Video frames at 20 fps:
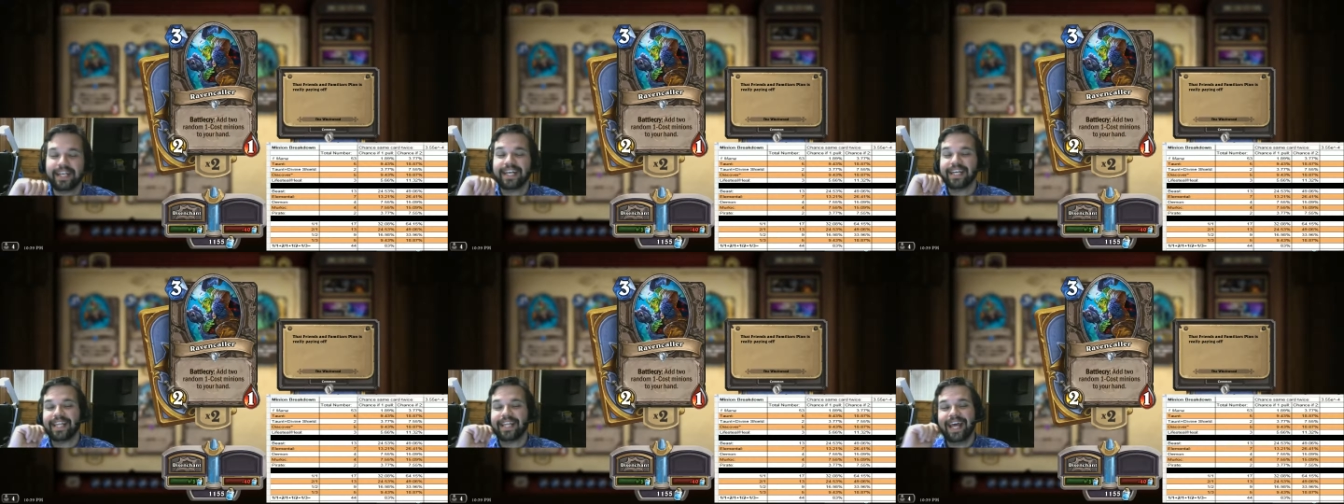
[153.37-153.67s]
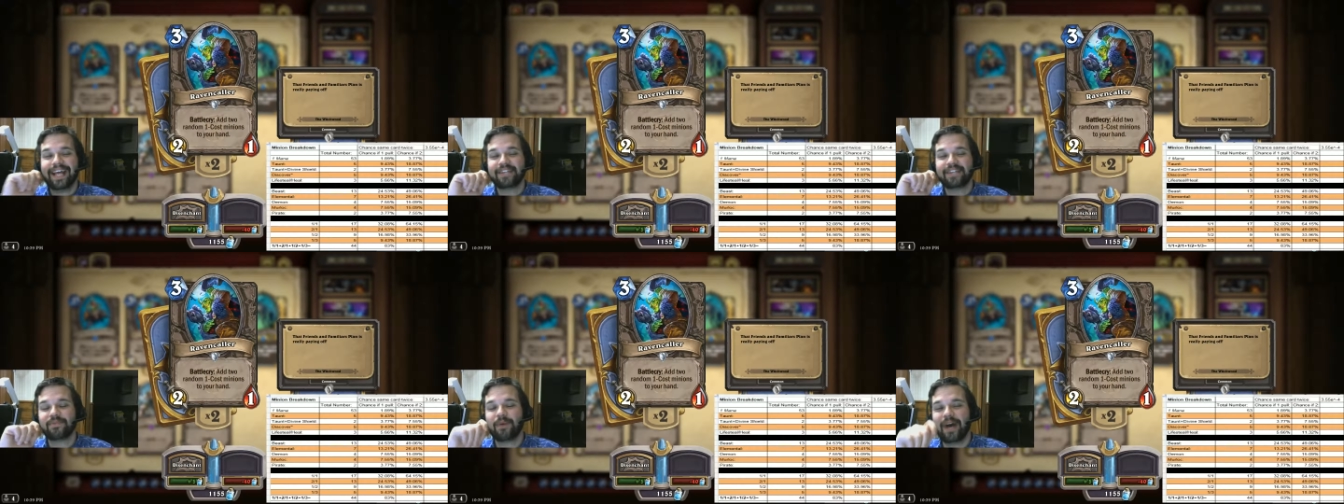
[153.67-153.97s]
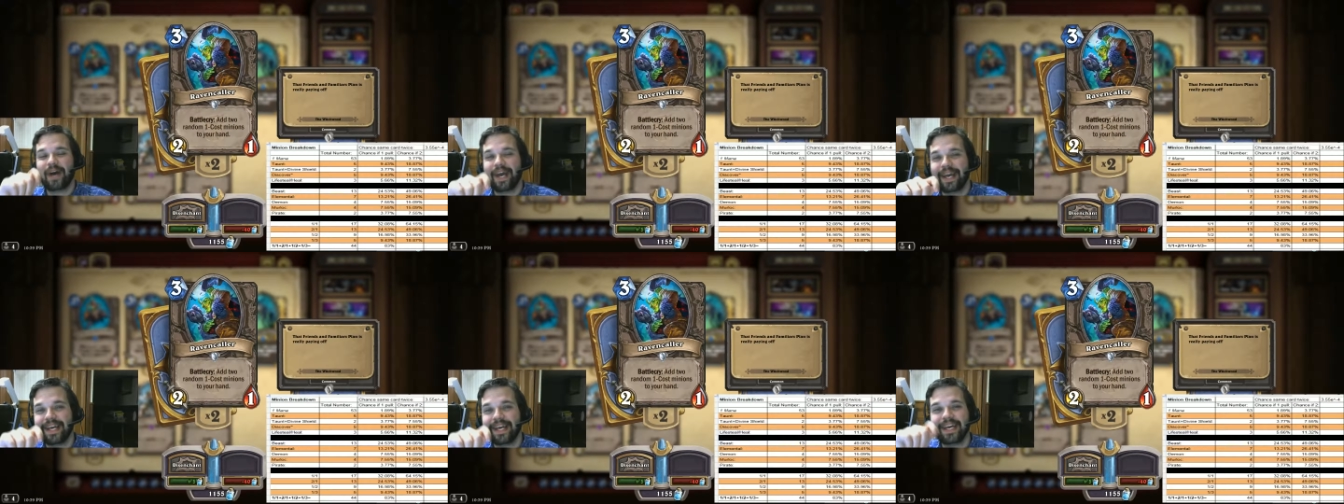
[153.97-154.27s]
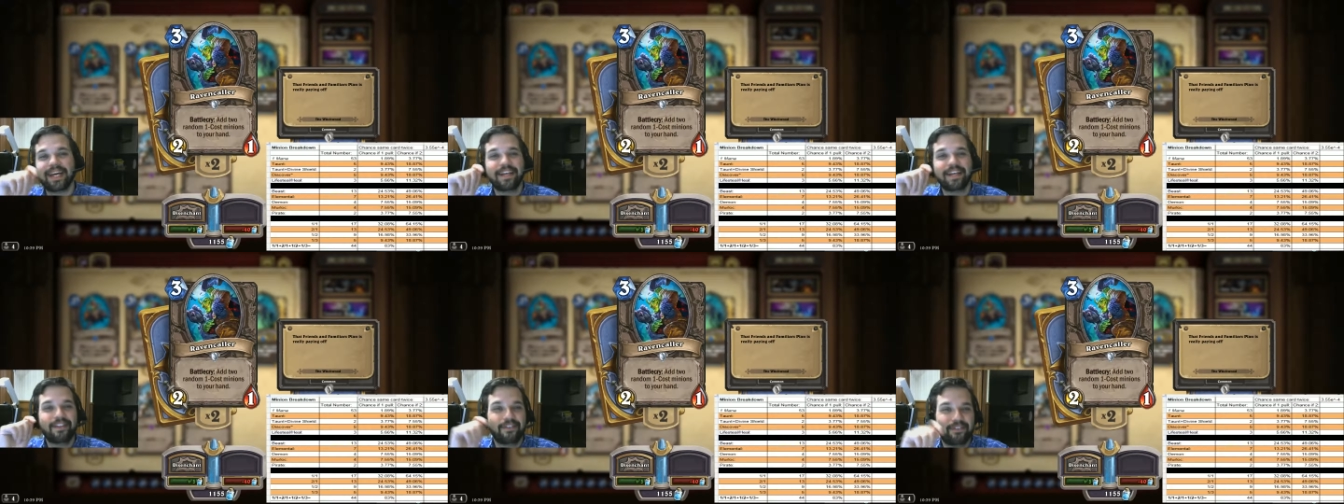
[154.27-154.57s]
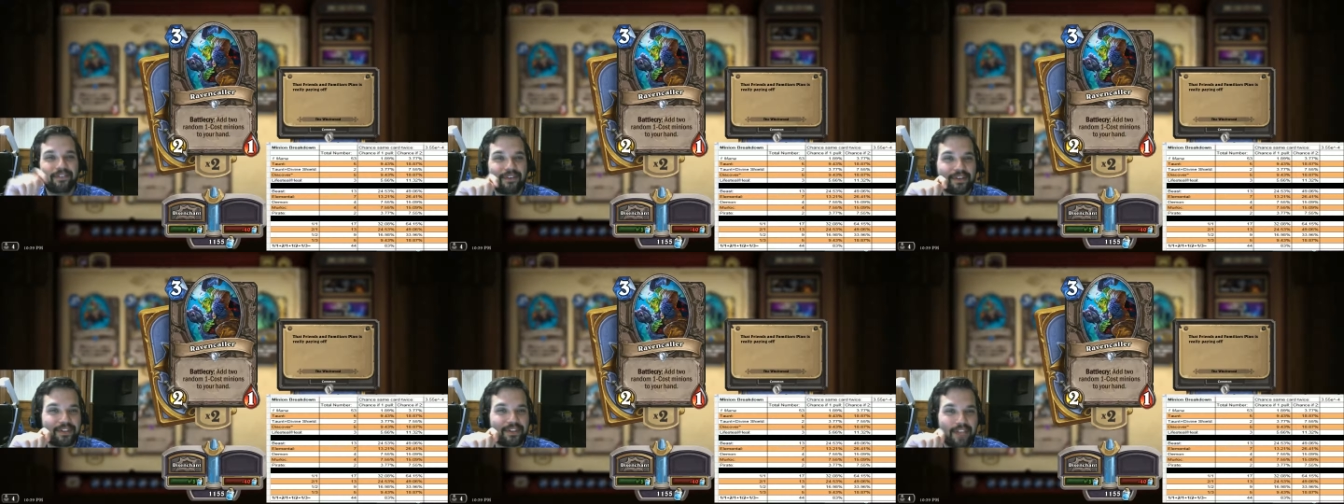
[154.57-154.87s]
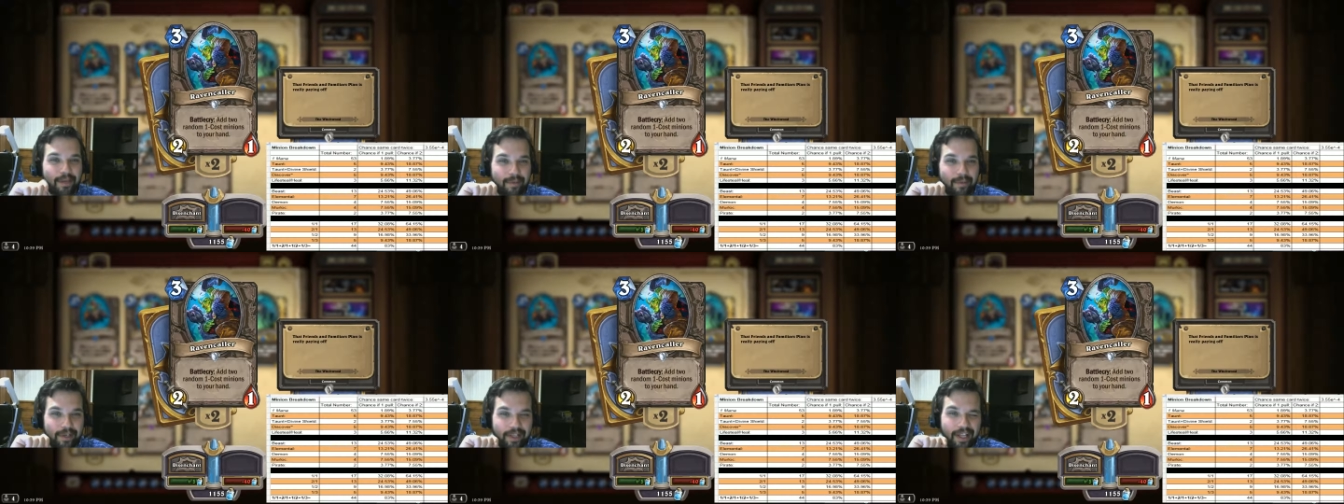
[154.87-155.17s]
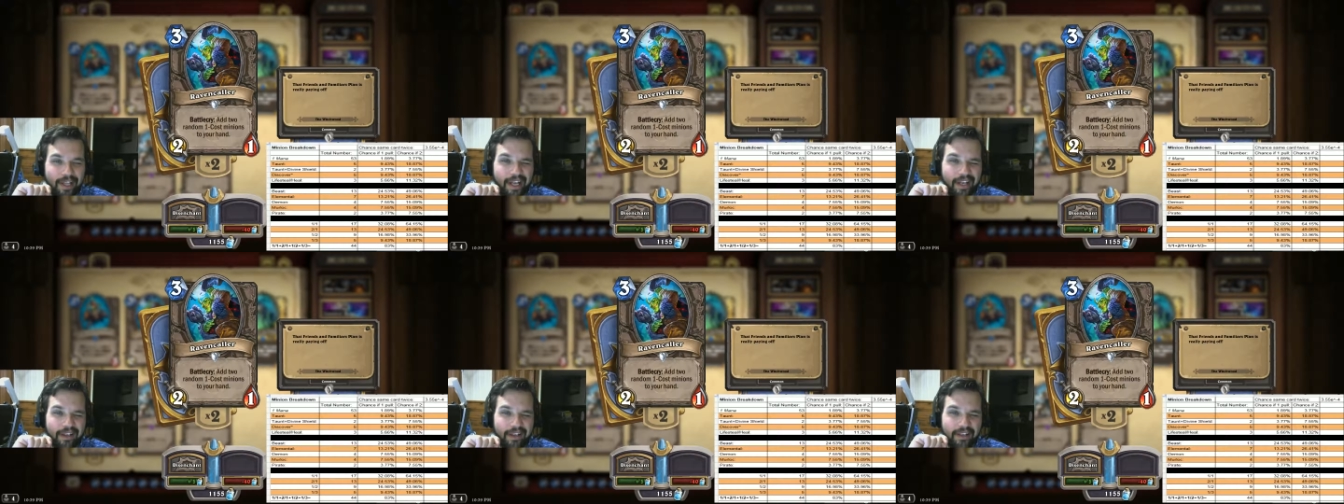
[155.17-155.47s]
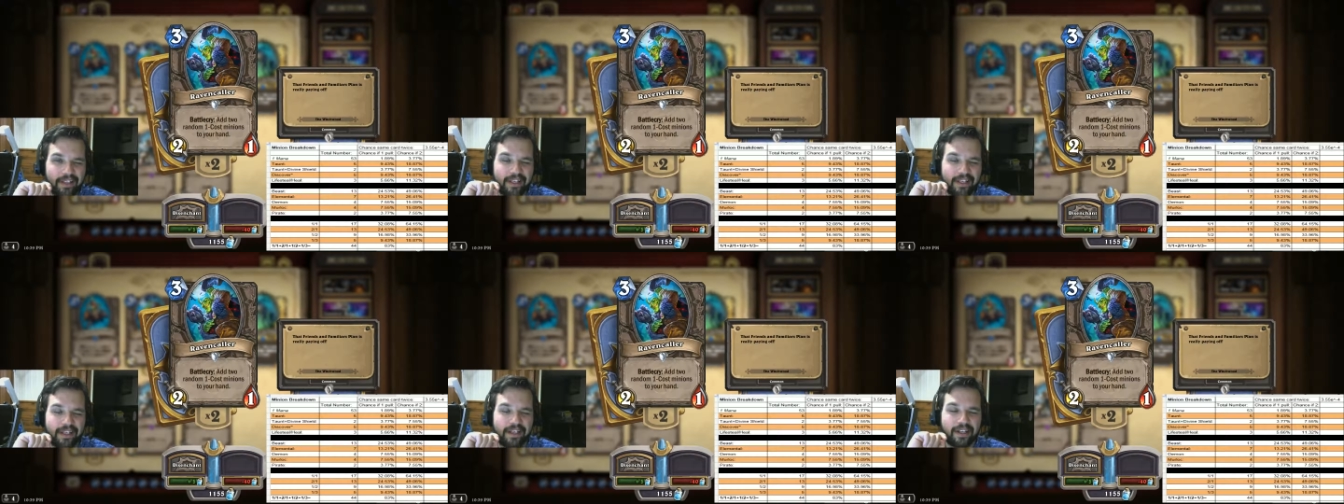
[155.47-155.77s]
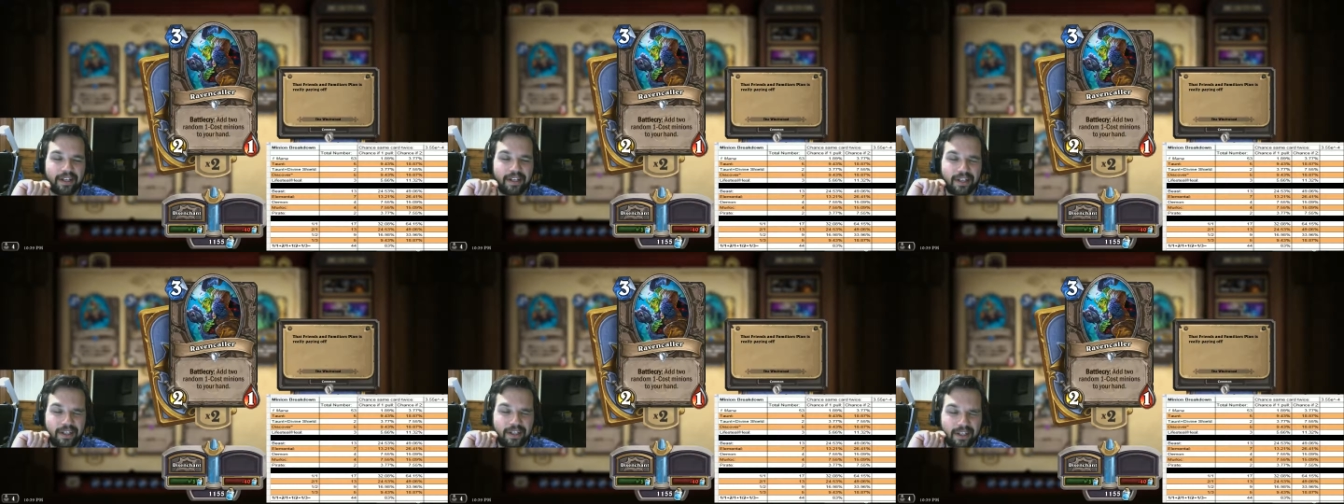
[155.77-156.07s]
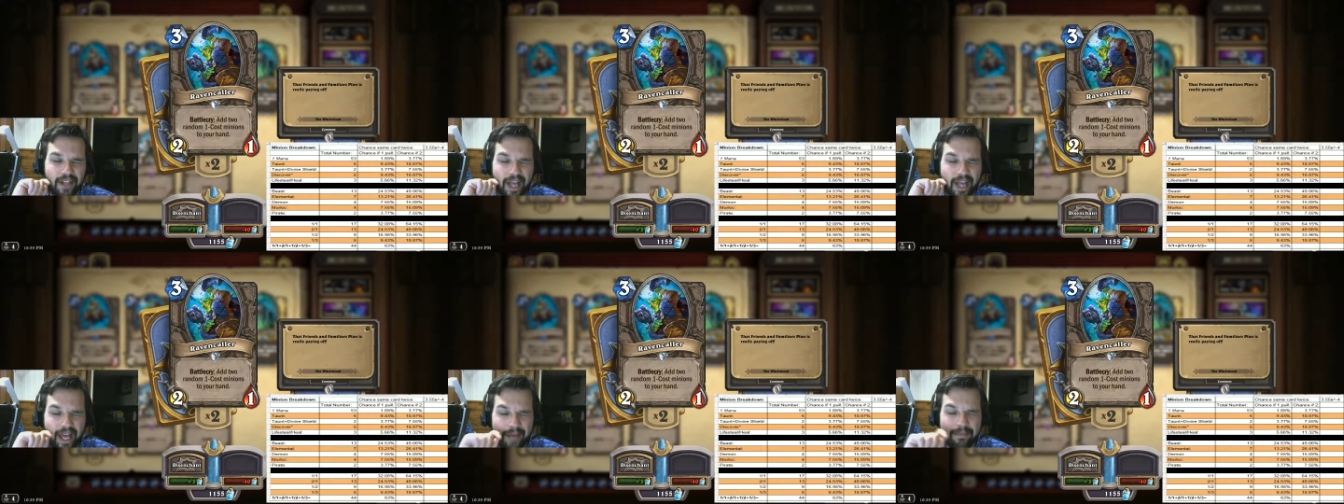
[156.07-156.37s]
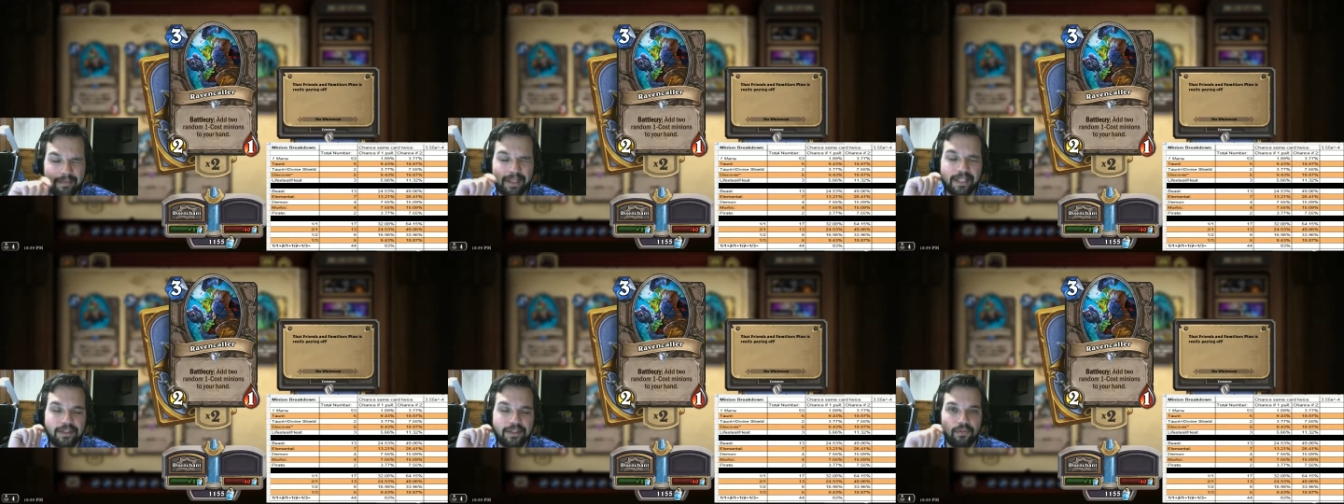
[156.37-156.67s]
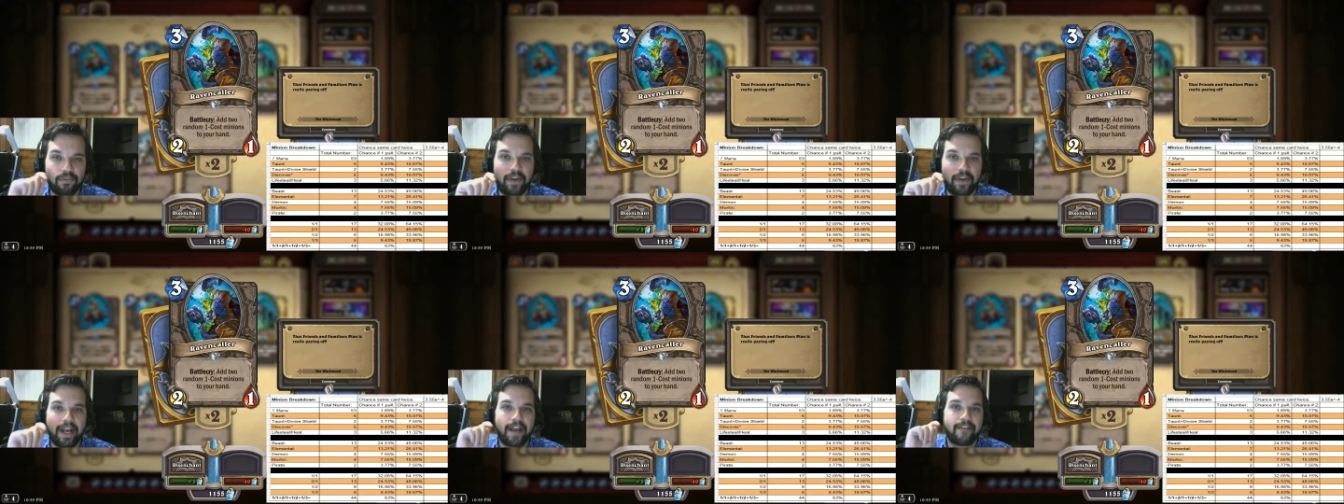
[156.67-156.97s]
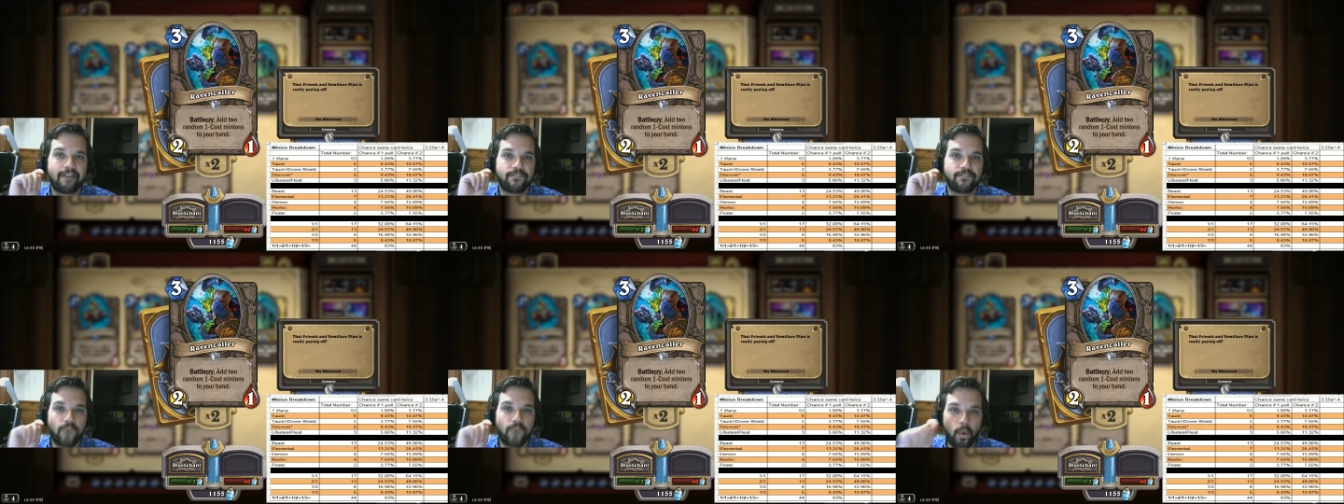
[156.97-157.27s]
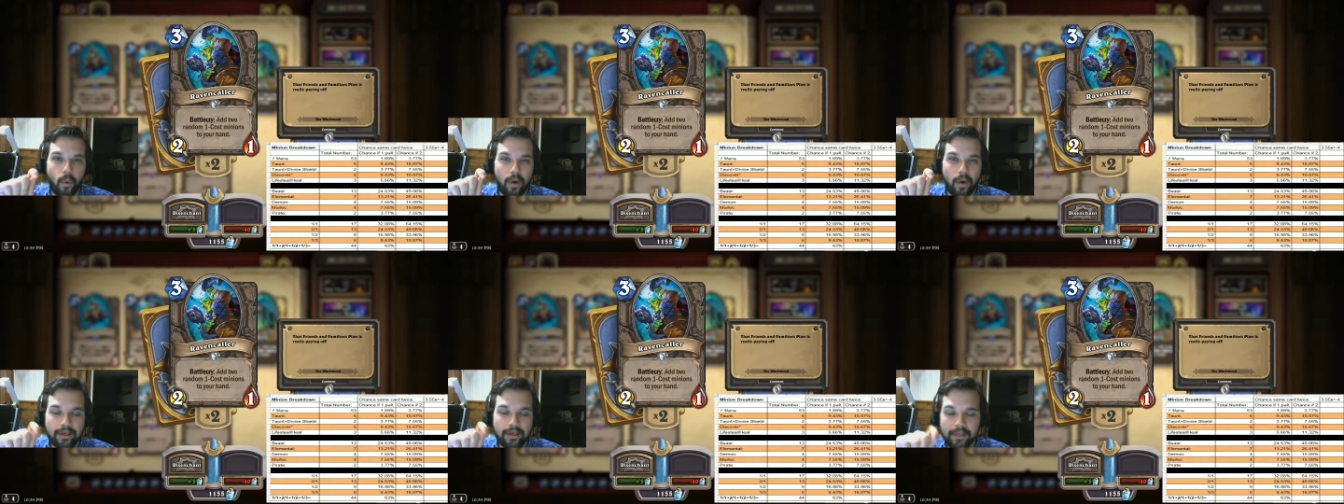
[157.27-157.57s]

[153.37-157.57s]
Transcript: That's why the first time we climbed to rank 4